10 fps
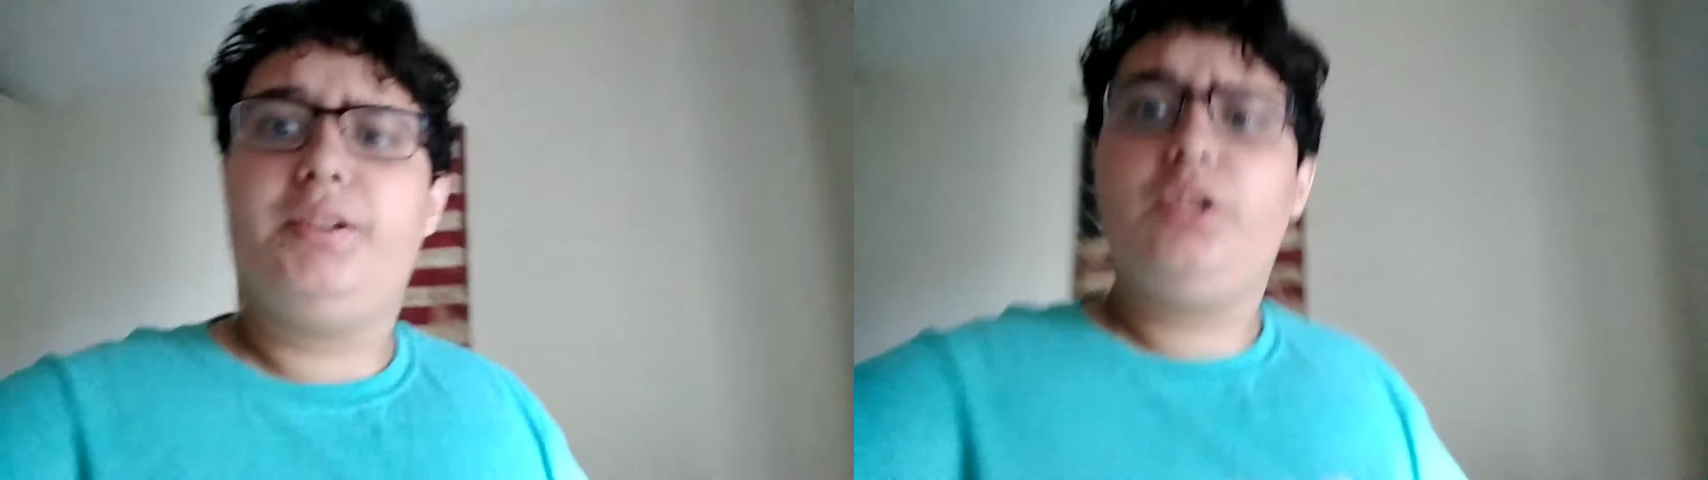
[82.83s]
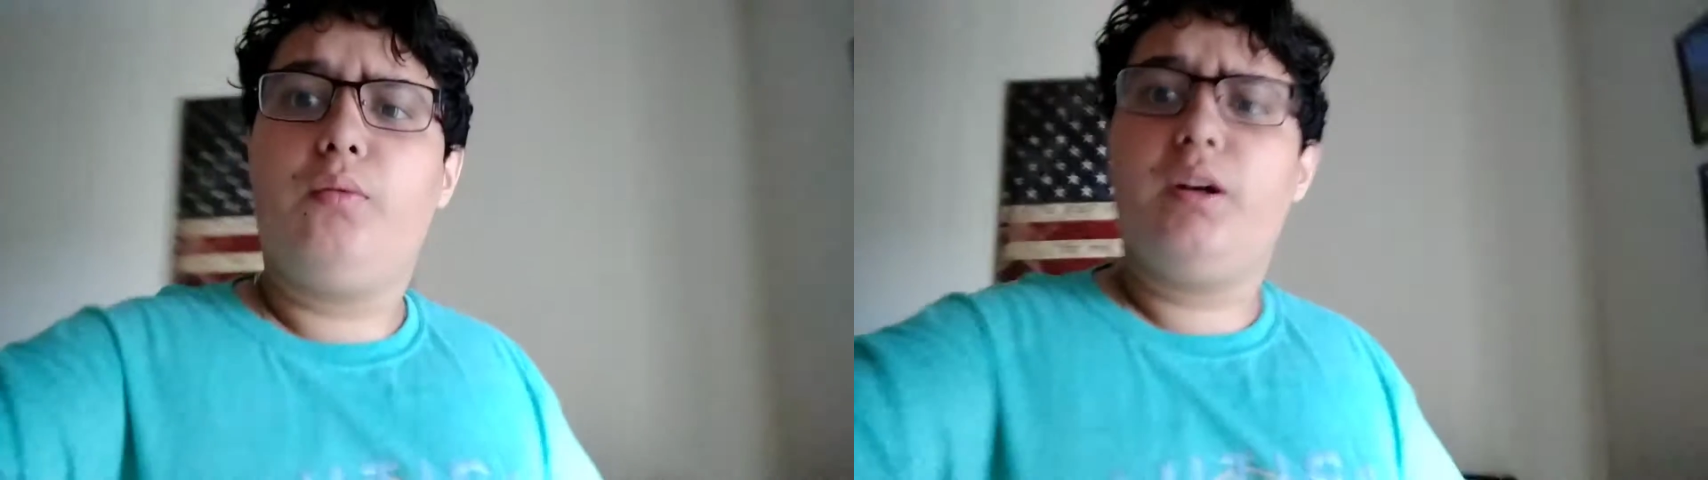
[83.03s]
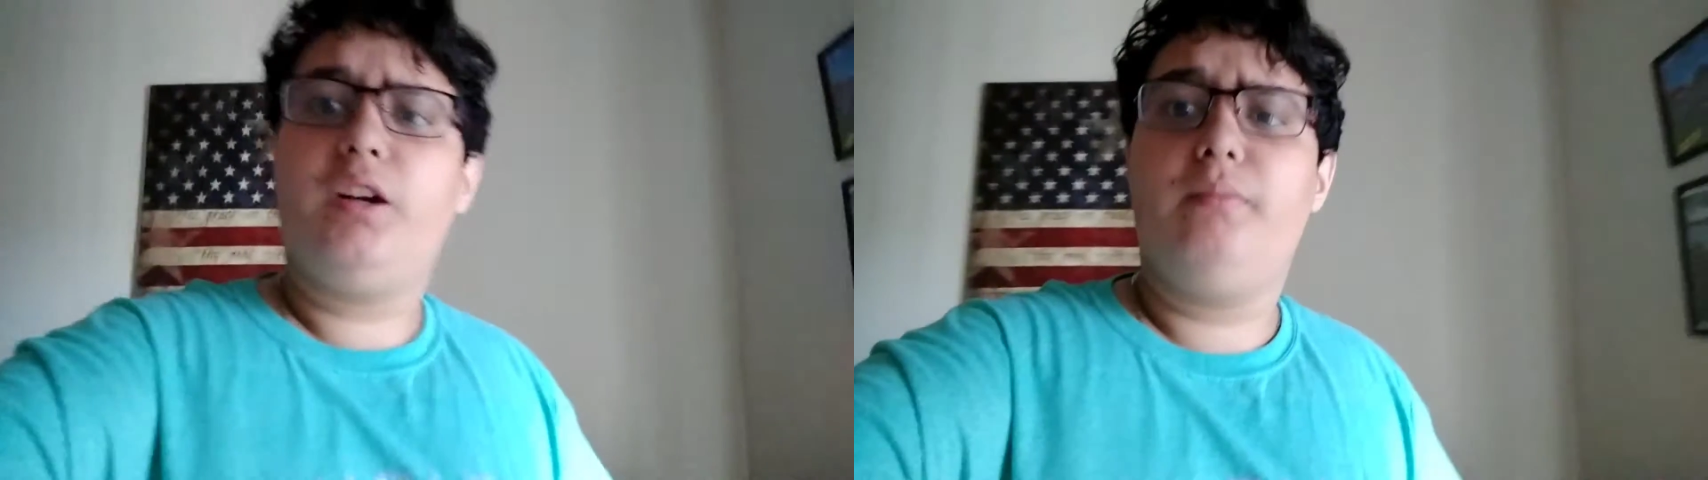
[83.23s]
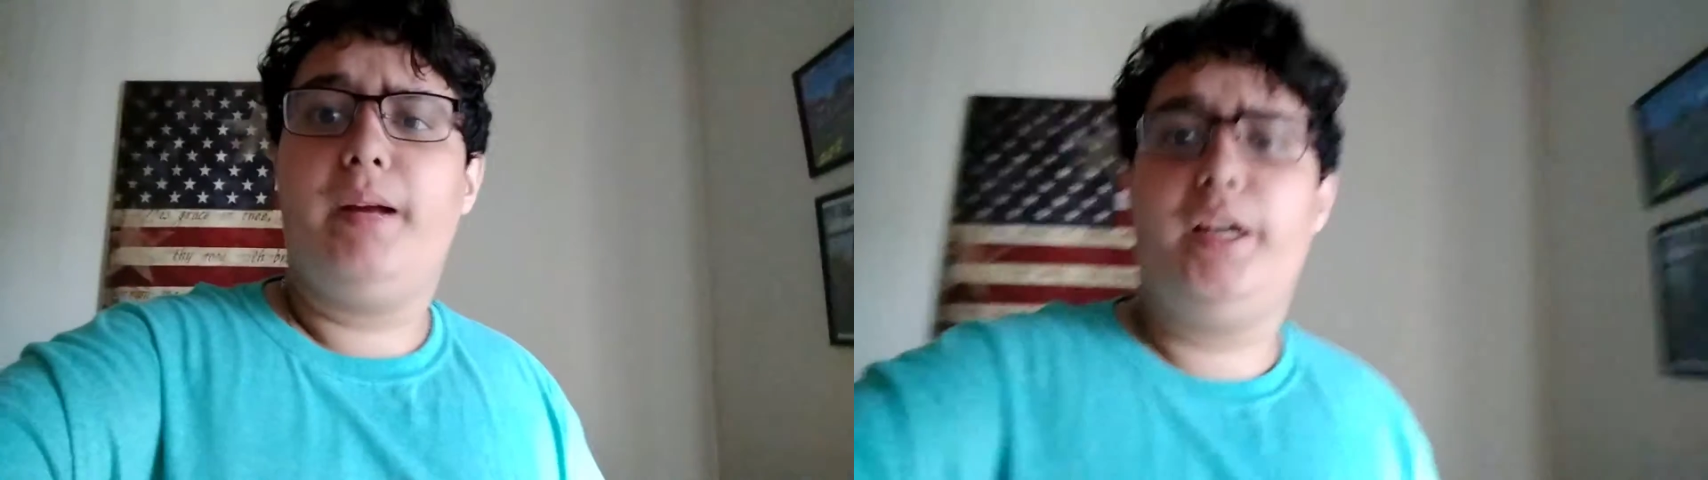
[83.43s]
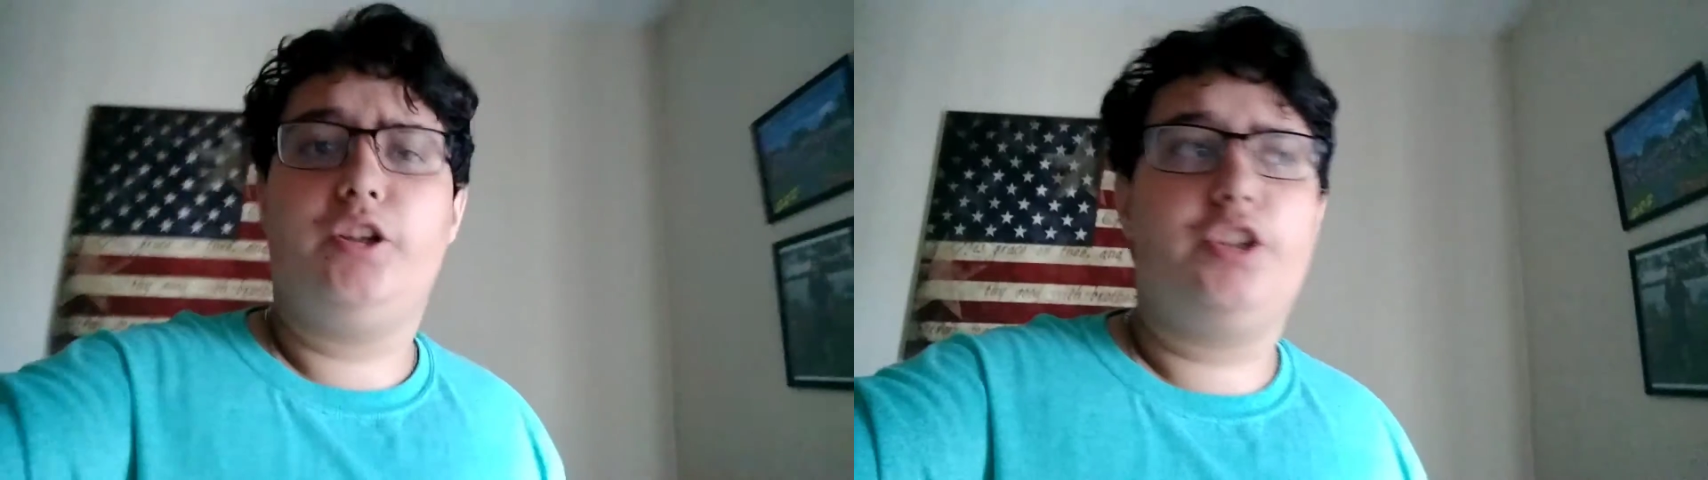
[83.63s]
still working on
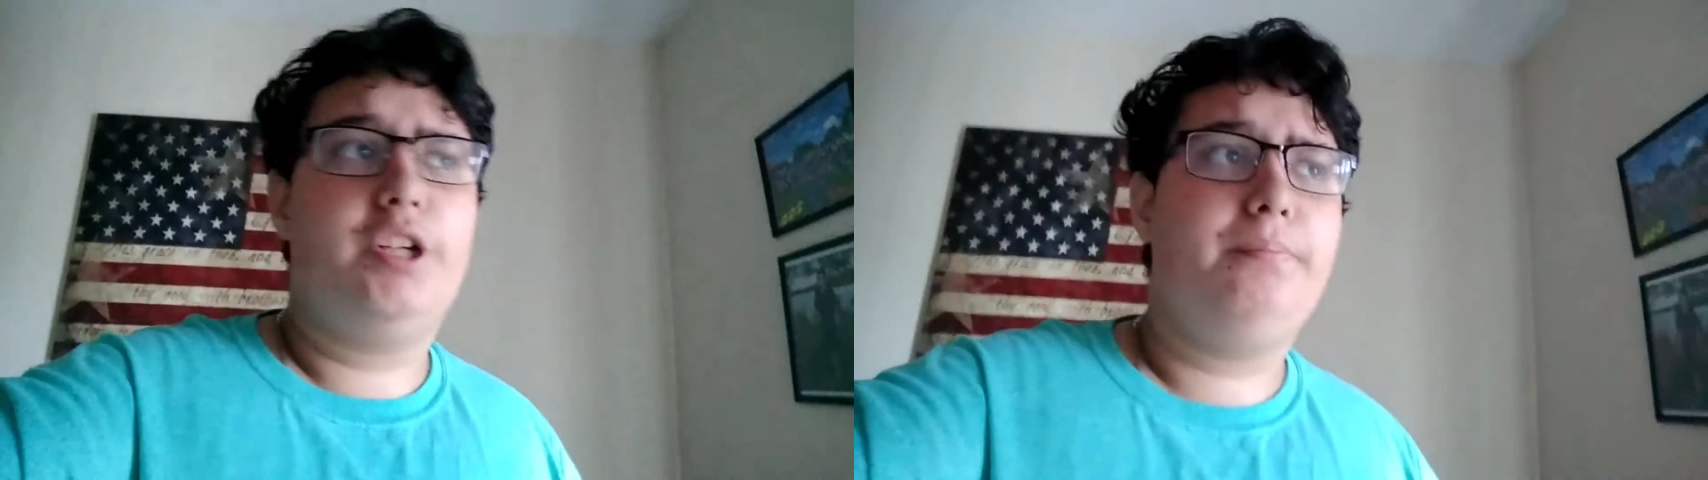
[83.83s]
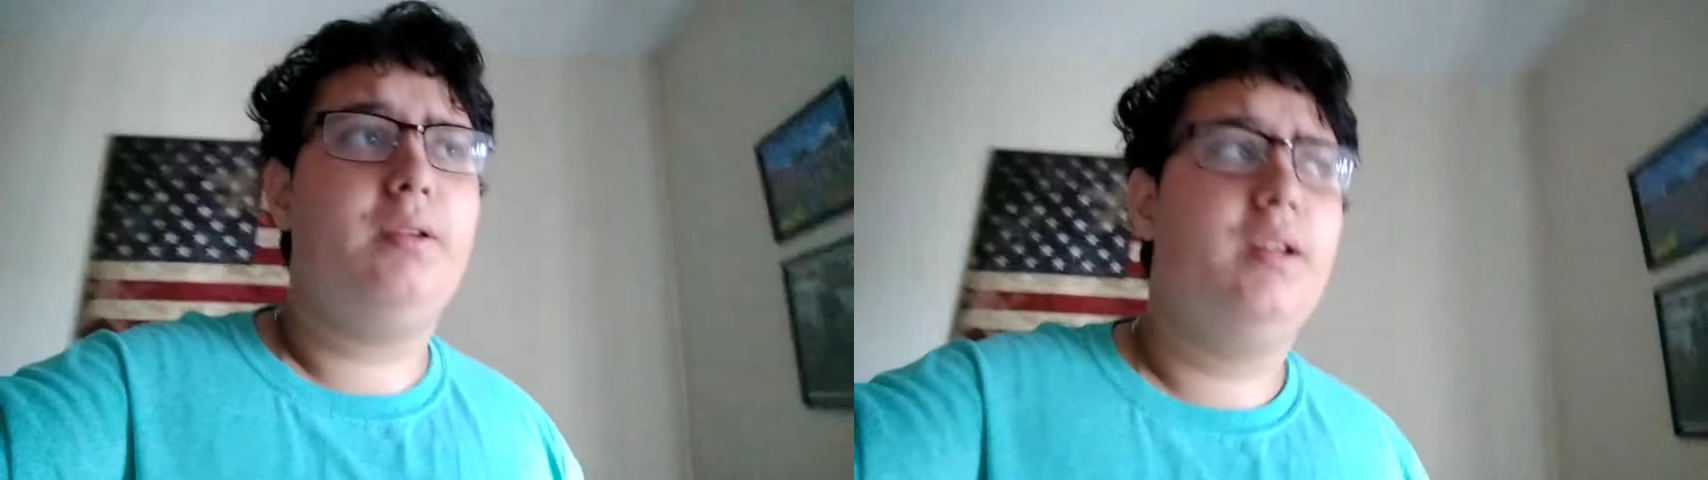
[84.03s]
my airship